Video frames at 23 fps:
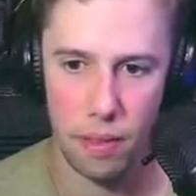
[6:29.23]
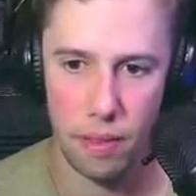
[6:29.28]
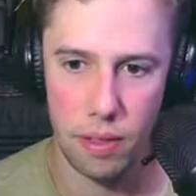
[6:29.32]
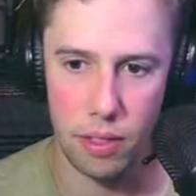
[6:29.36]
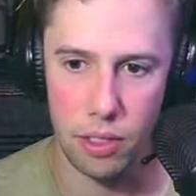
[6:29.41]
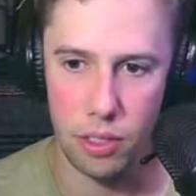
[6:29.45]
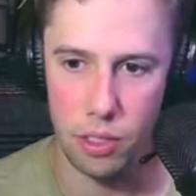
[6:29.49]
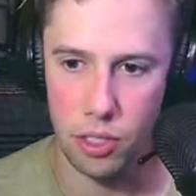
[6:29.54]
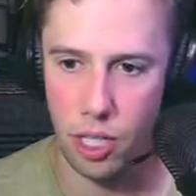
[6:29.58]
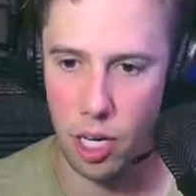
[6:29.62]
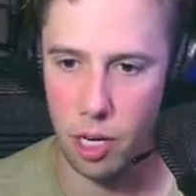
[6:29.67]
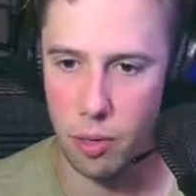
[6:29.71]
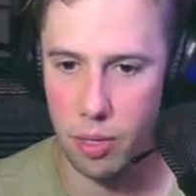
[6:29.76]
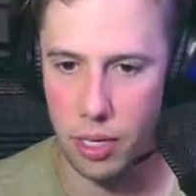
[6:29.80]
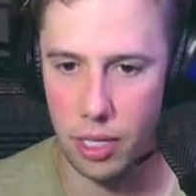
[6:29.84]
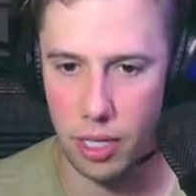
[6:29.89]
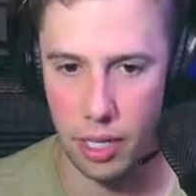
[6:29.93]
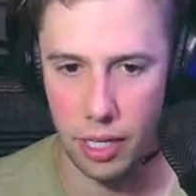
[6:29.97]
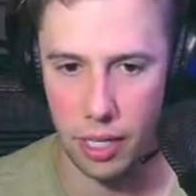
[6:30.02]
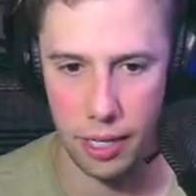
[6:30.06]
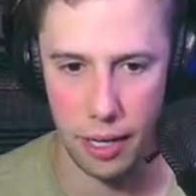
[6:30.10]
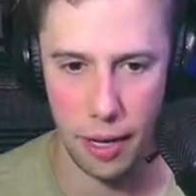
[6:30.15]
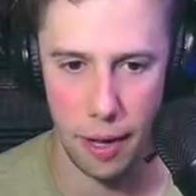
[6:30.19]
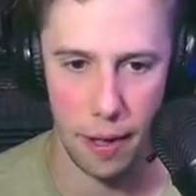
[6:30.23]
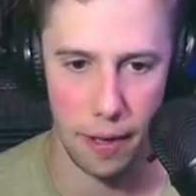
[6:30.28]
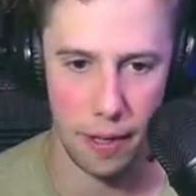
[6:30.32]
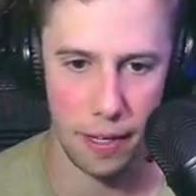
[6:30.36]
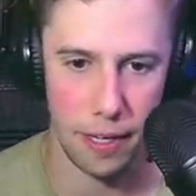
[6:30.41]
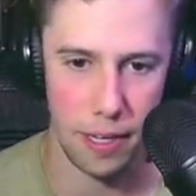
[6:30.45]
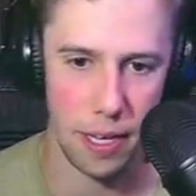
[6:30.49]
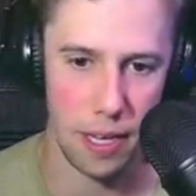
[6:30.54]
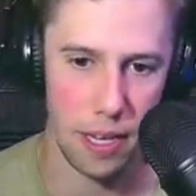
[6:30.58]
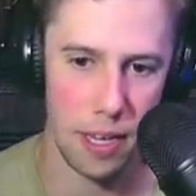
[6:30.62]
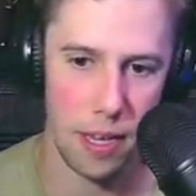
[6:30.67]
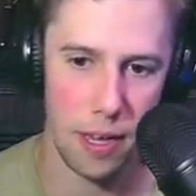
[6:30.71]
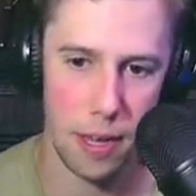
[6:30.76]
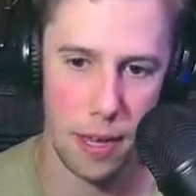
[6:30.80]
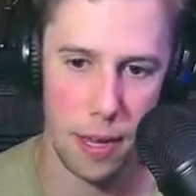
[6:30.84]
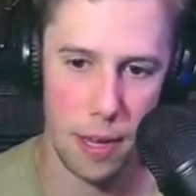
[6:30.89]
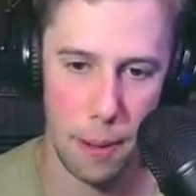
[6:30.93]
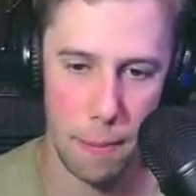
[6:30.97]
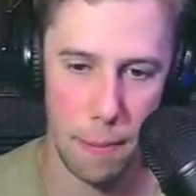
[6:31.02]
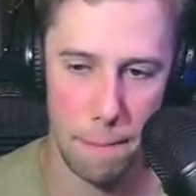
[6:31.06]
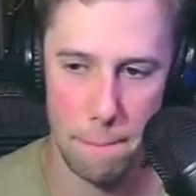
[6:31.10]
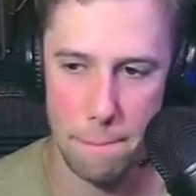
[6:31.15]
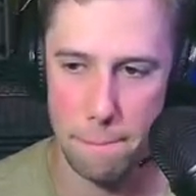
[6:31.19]
There's gotta be like a
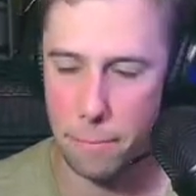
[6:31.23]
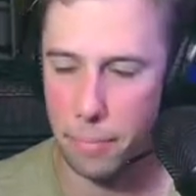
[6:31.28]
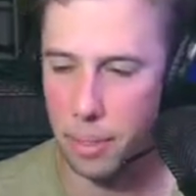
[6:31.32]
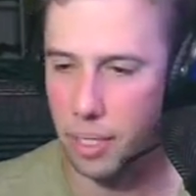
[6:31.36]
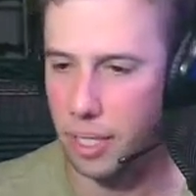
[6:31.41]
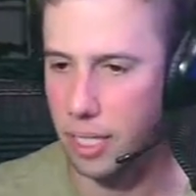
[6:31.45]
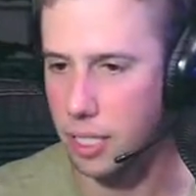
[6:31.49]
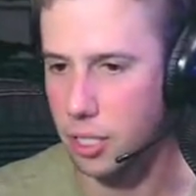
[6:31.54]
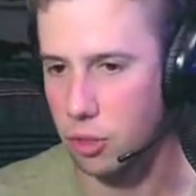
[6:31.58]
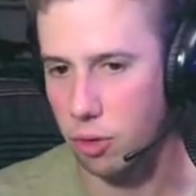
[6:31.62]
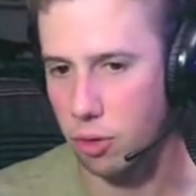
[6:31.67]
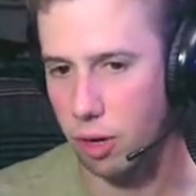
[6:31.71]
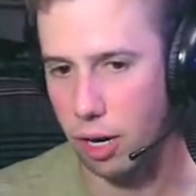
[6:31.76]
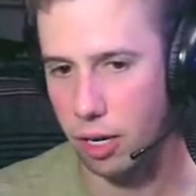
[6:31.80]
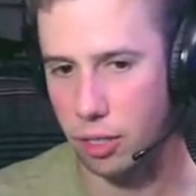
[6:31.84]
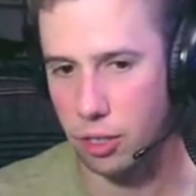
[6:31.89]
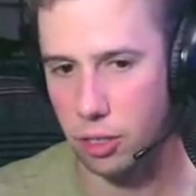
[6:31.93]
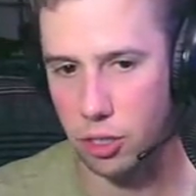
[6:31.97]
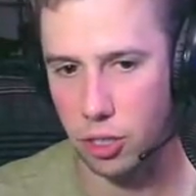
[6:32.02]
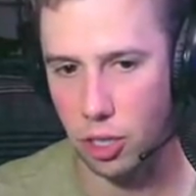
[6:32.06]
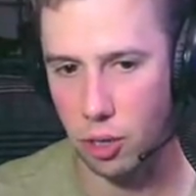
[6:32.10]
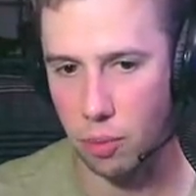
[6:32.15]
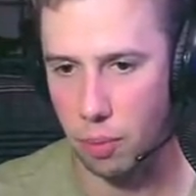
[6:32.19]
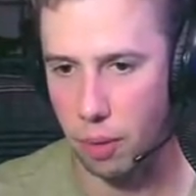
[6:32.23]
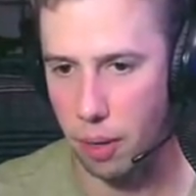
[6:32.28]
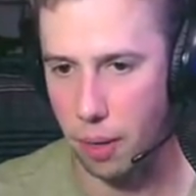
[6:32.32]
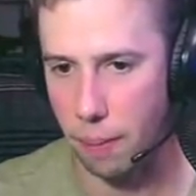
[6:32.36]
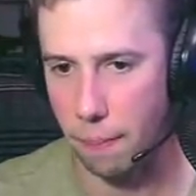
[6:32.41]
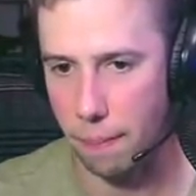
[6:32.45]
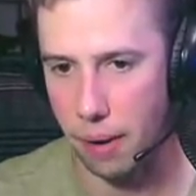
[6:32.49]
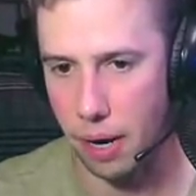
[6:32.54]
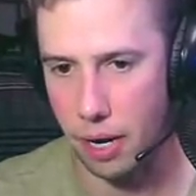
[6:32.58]
key place around here somewhere.